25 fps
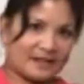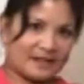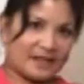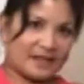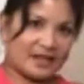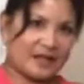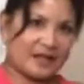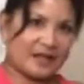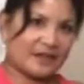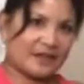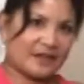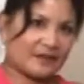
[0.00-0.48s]

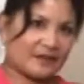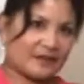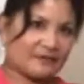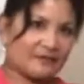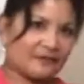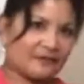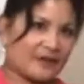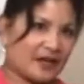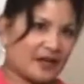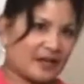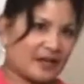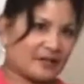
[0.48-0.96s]
And then
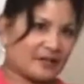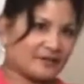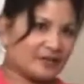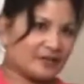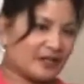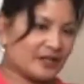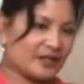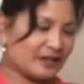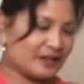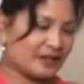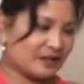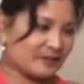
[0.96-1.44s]
5
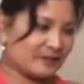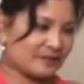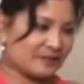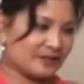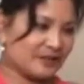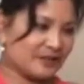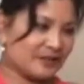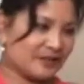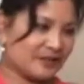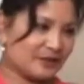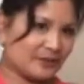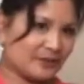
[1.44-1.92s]
times the
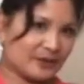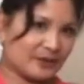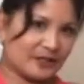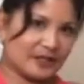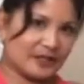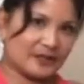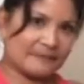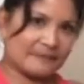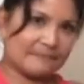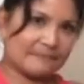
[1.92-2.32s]
other way.